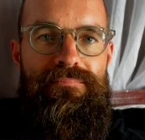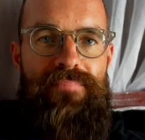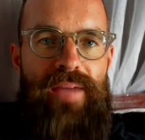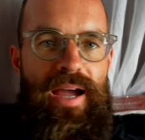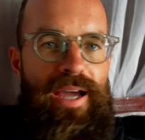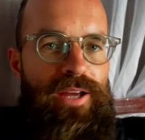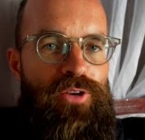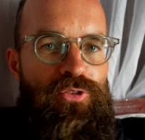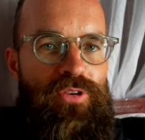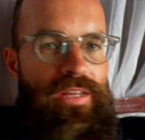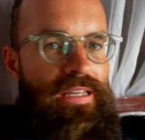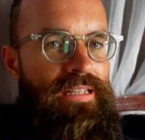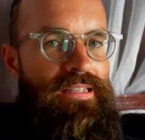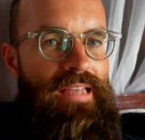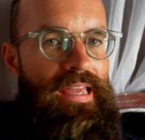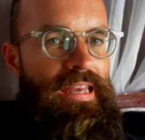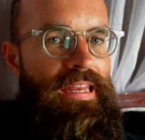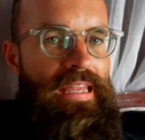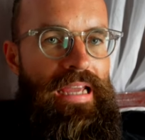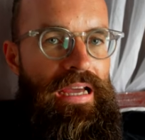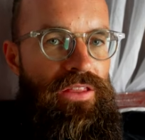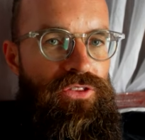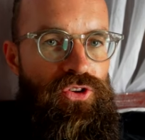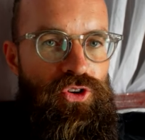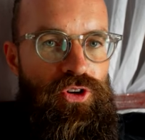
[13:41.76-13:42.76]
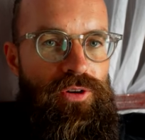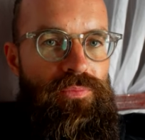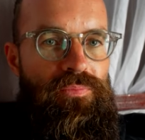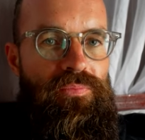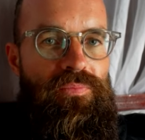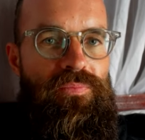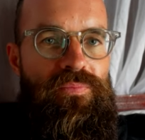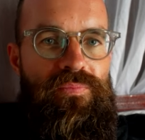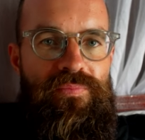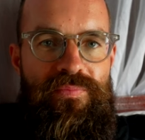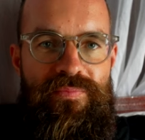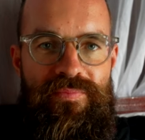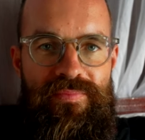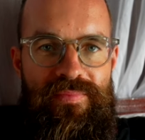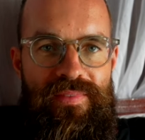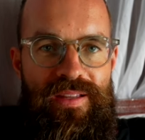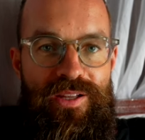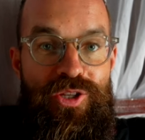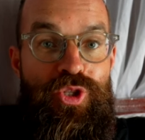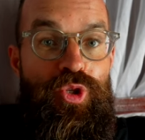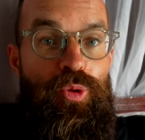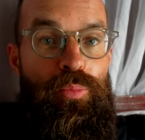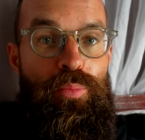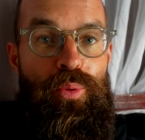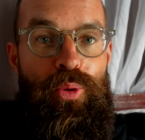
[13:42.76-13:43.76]
I don't need any other
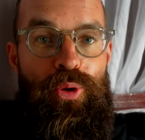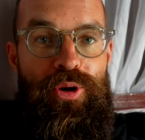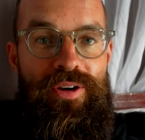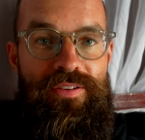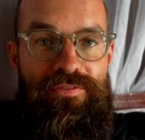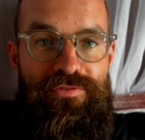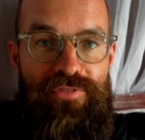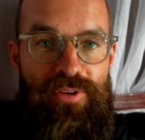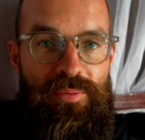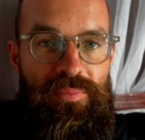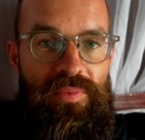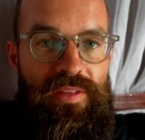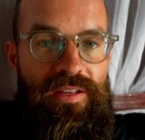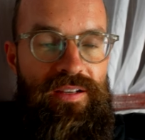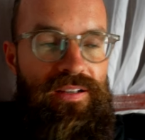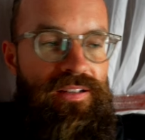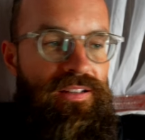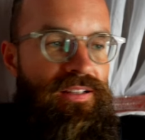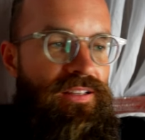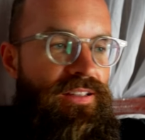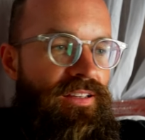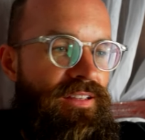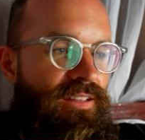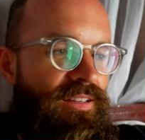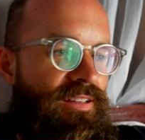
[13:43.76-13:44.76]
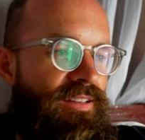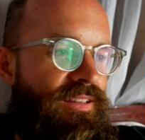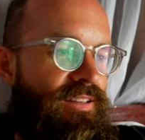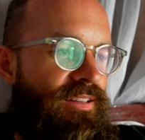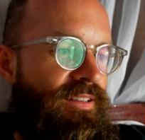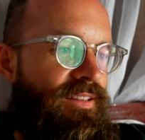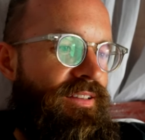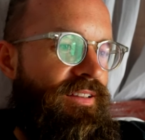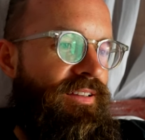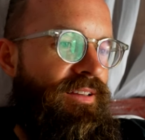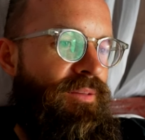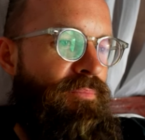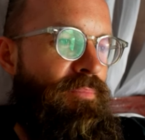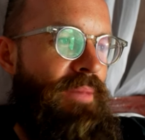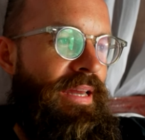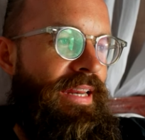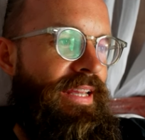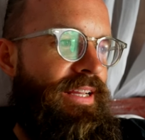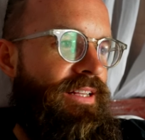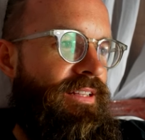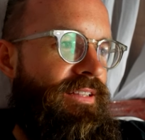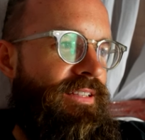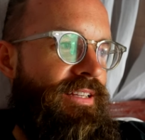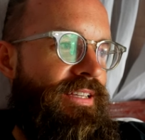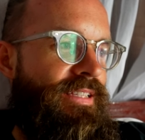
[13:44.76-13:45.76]
support from the
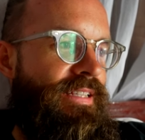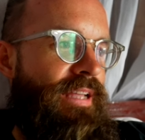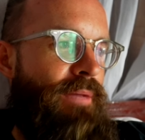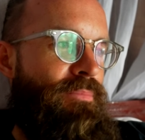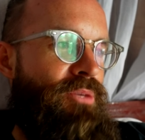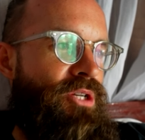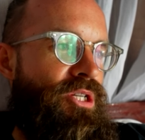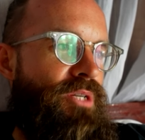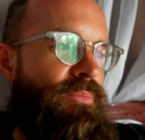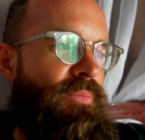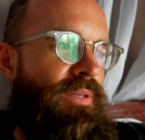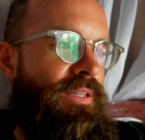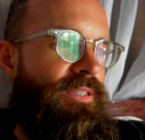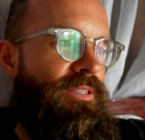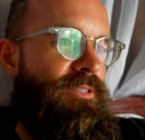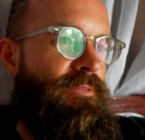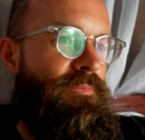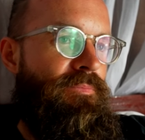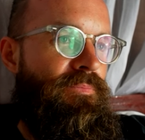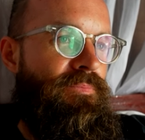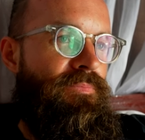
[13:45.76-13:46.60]
medical establishment.